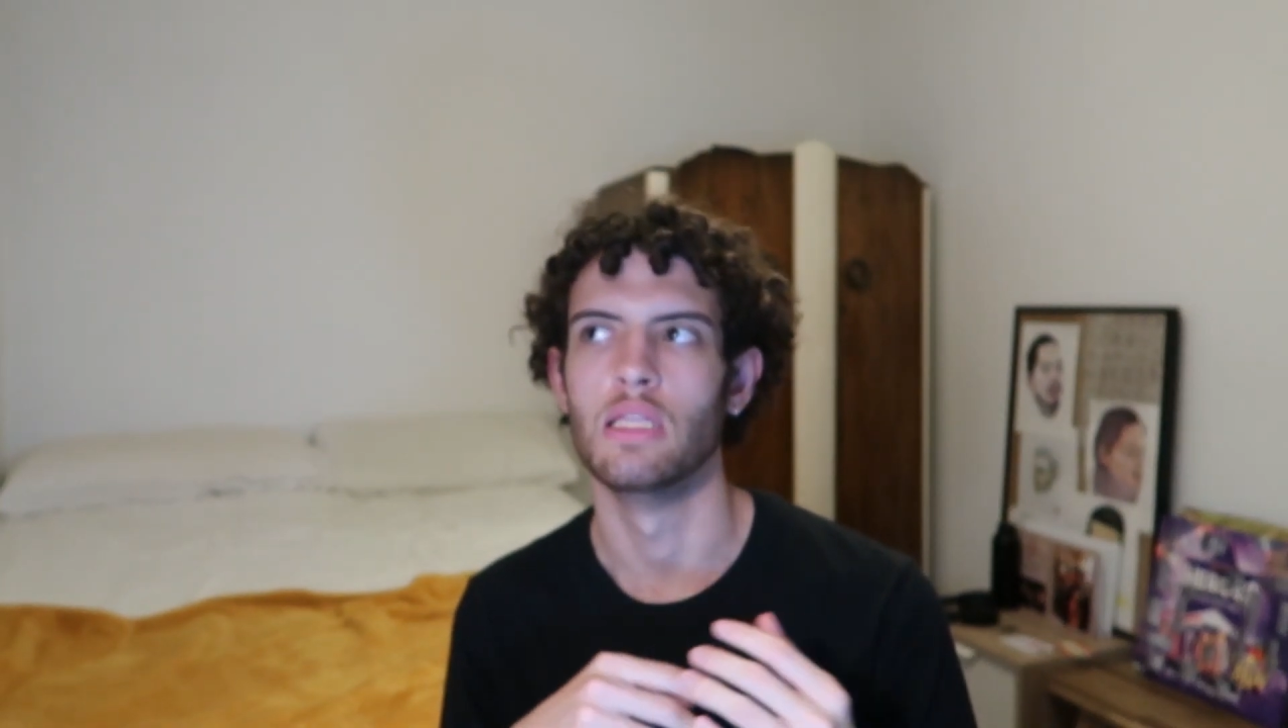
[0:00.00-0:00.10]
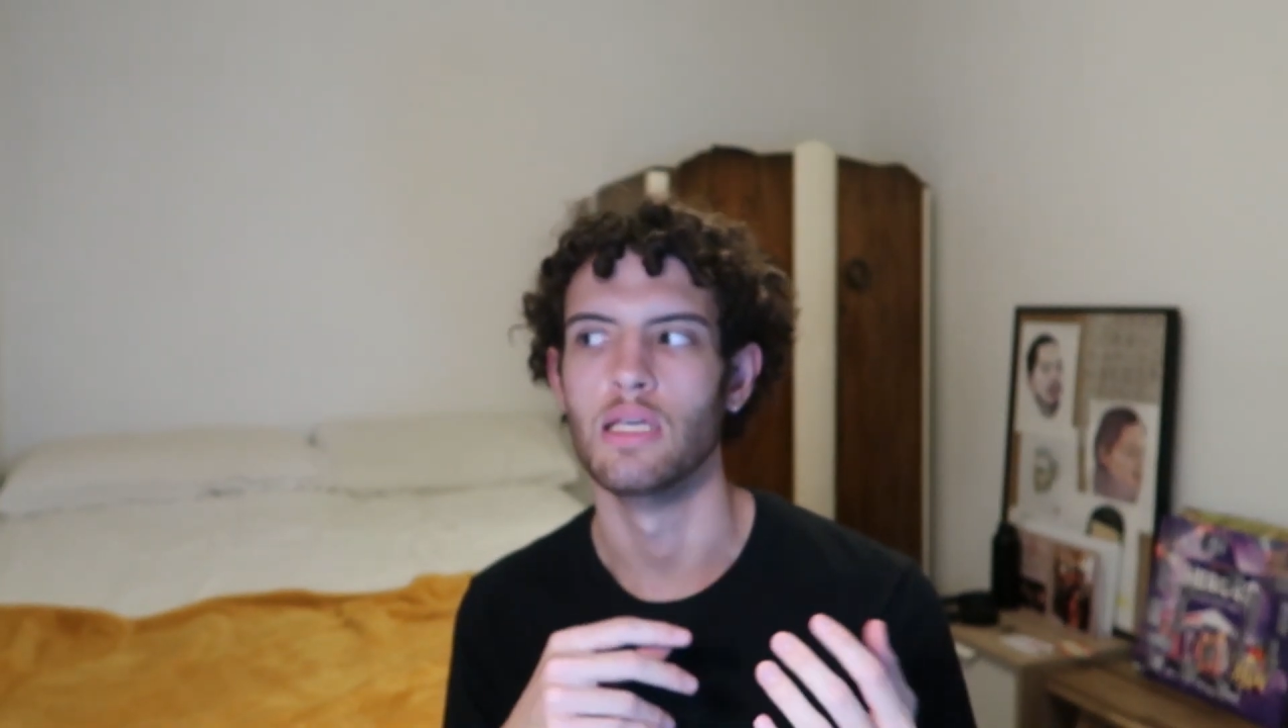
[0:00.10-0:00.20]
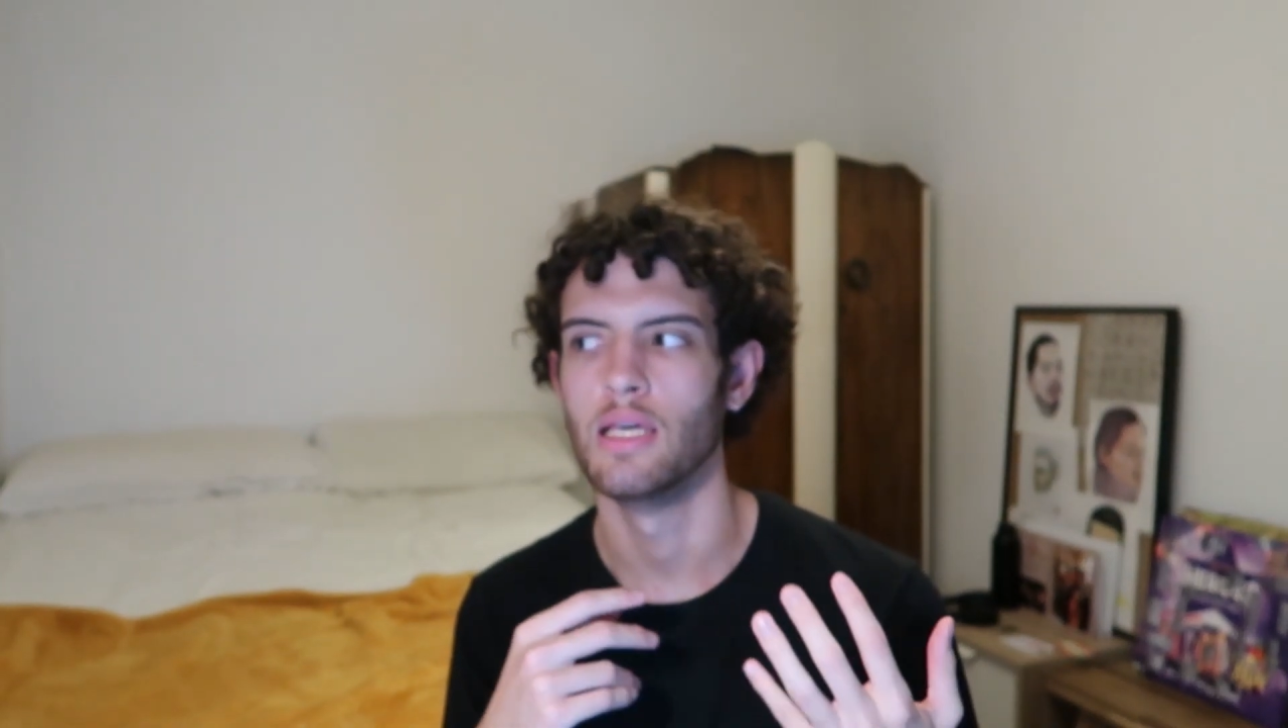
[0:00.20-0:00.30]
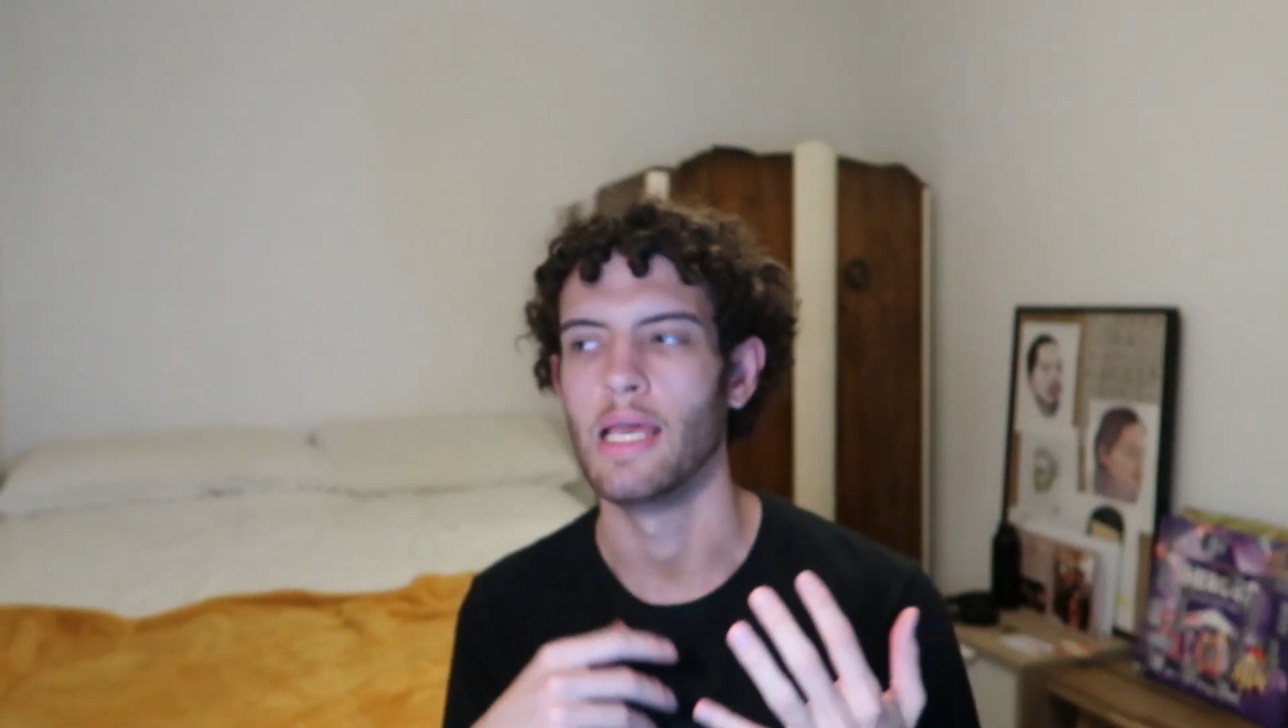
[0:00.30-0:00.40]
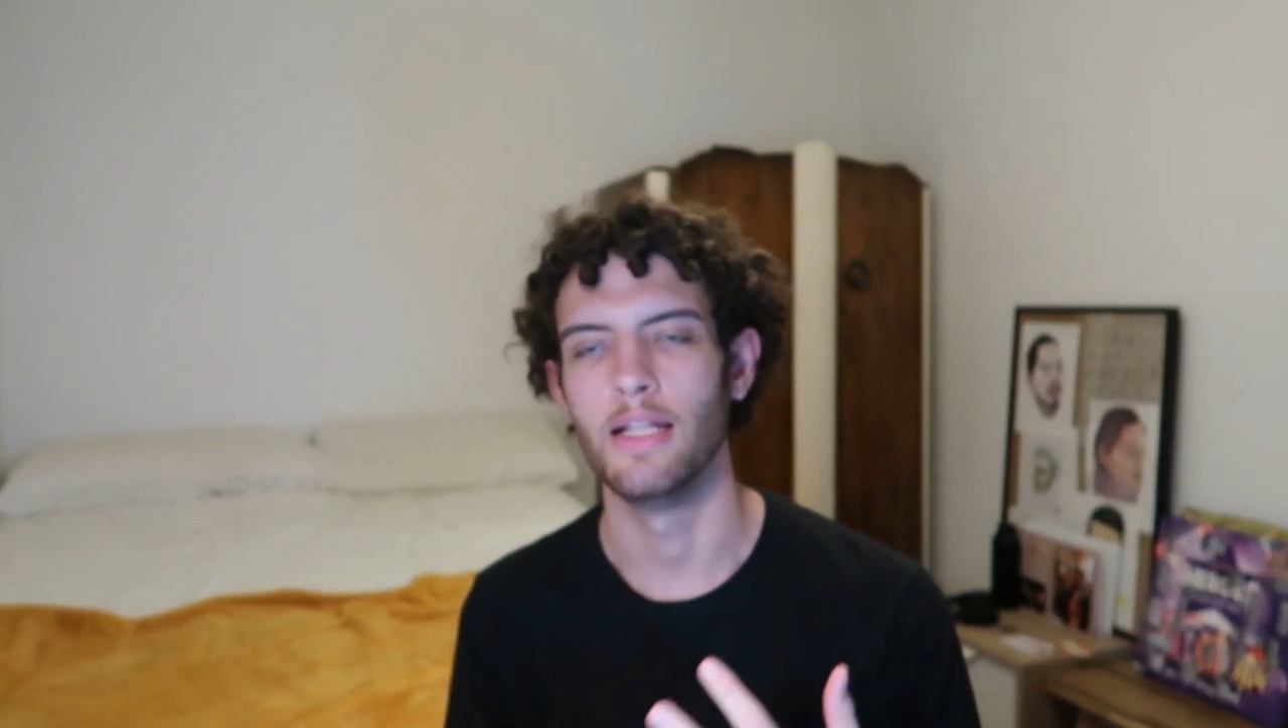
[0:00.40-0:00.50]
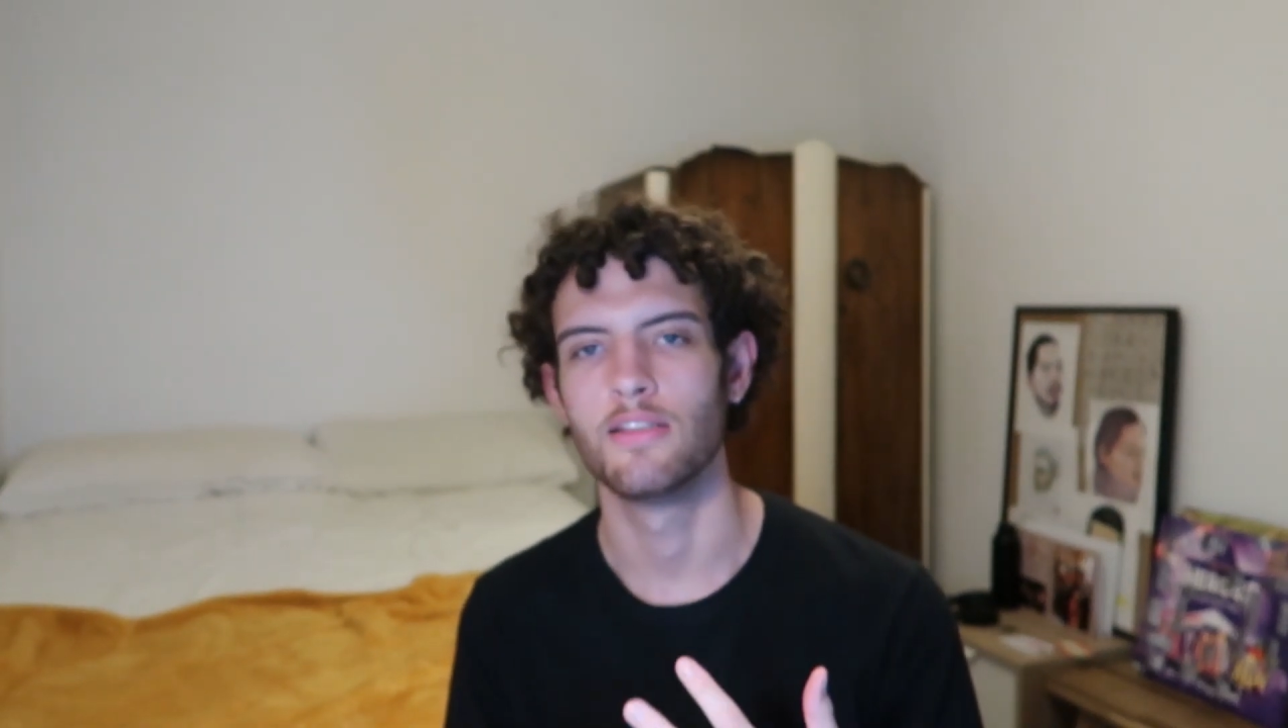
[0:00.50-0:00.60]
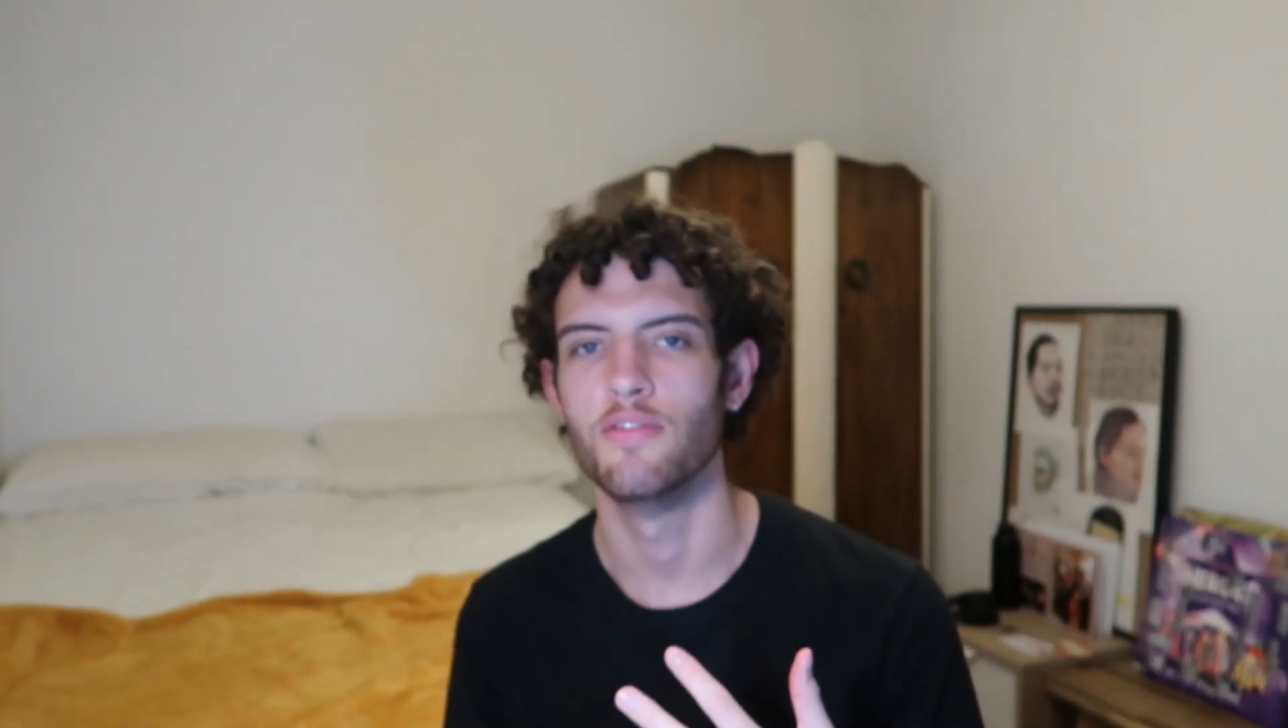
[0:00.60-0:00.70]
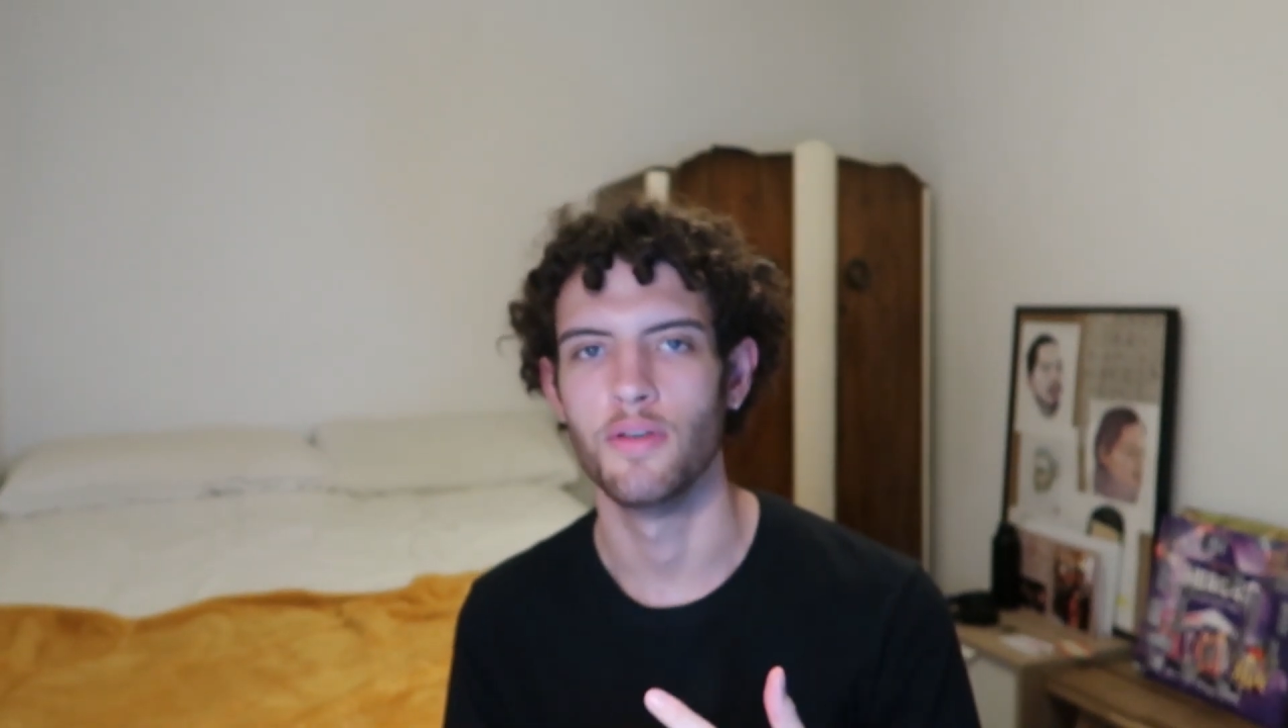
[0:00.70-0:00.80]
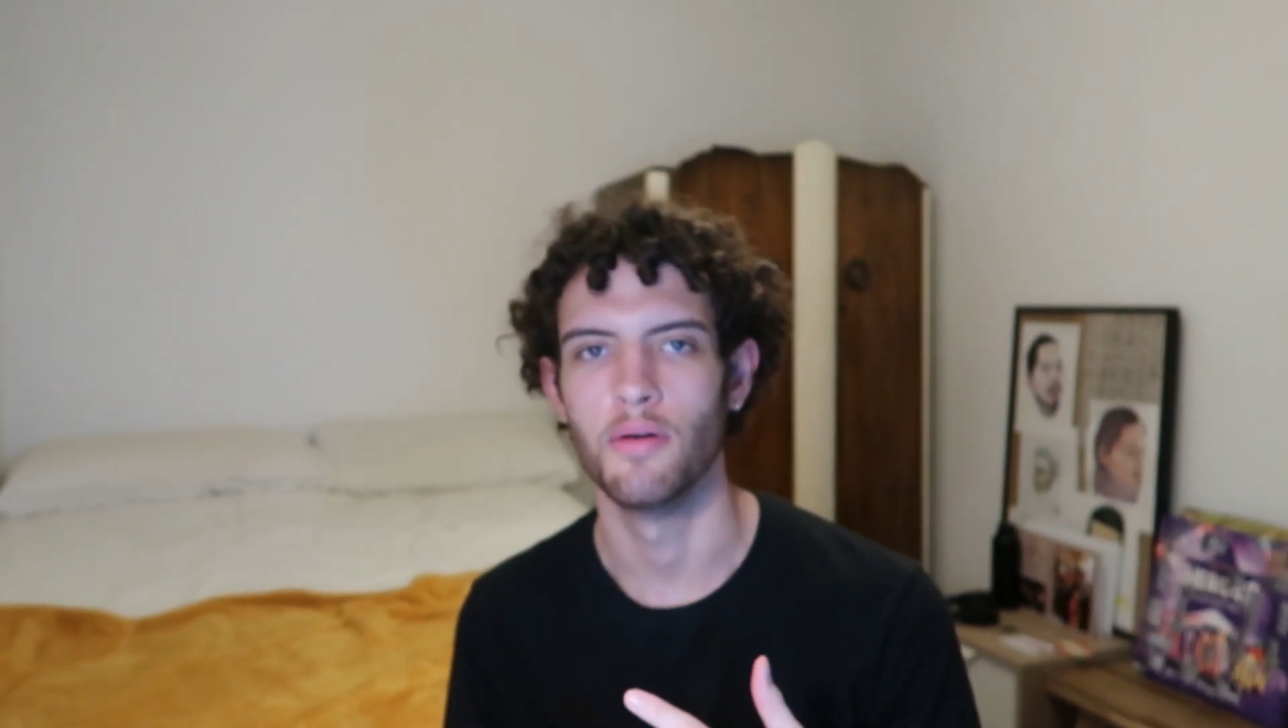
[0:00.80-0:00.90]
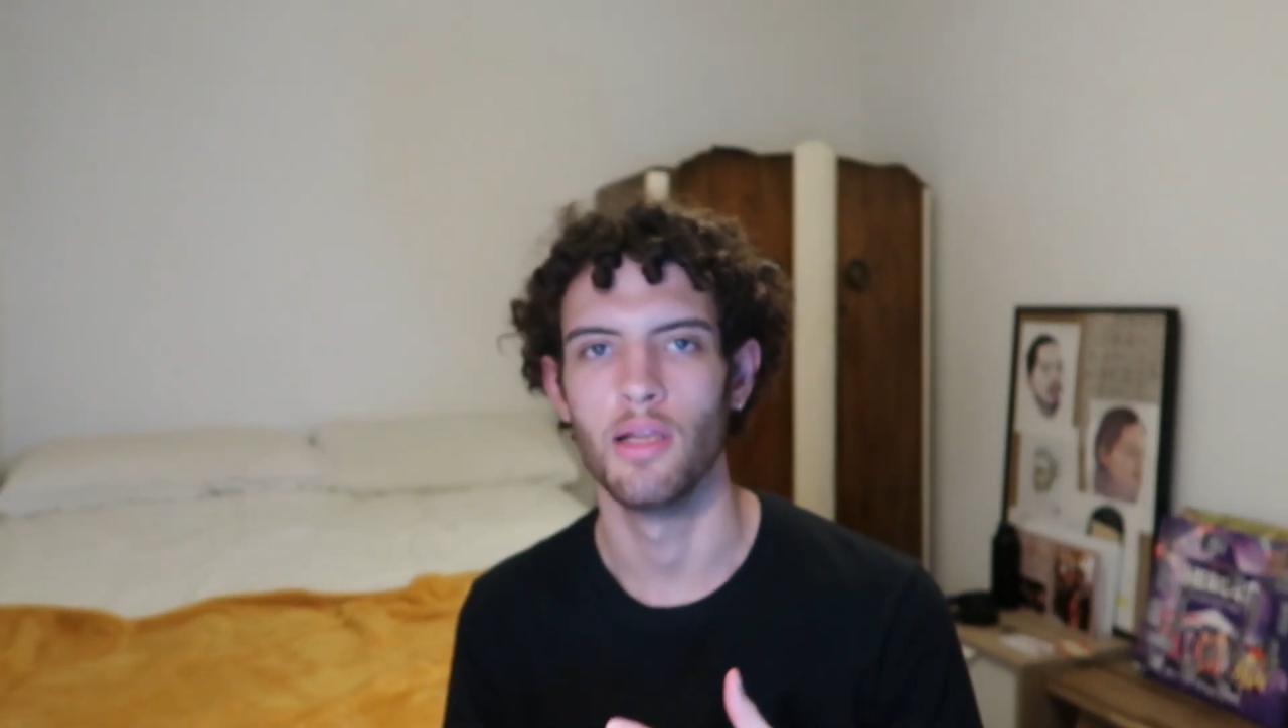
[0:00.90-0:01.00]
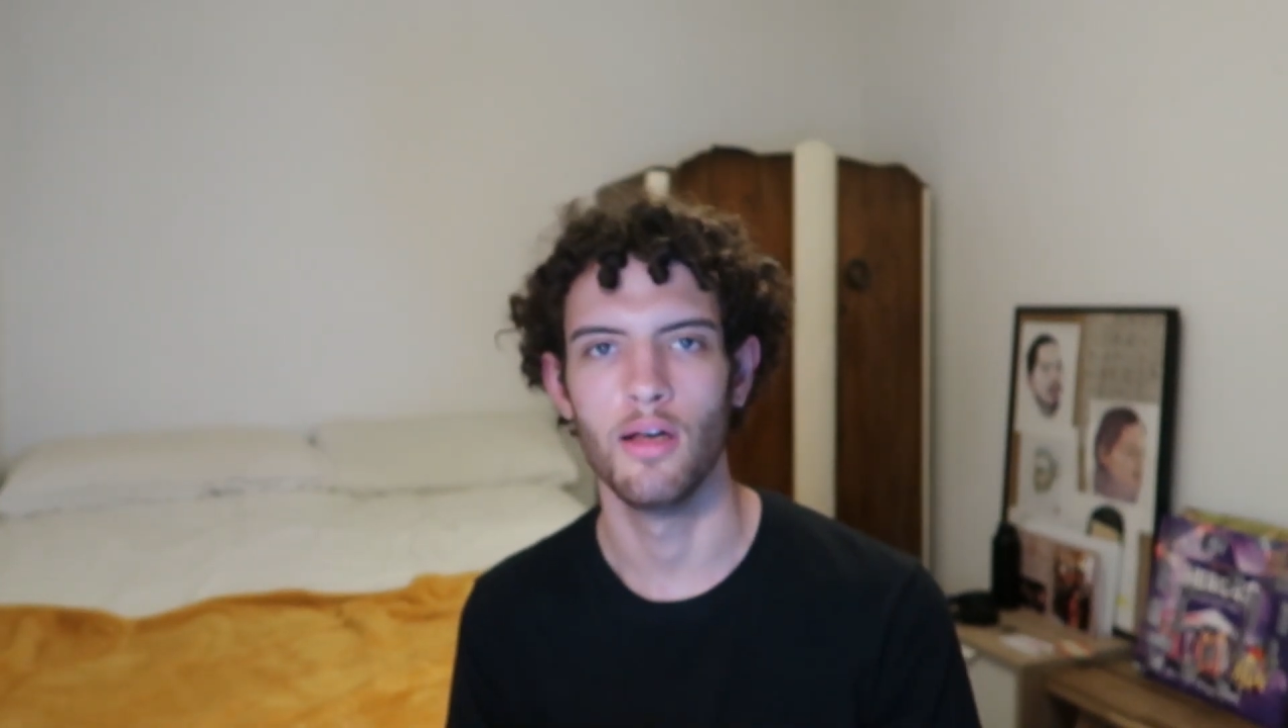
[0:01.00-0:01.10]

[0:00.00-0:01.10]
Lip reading: the interviewer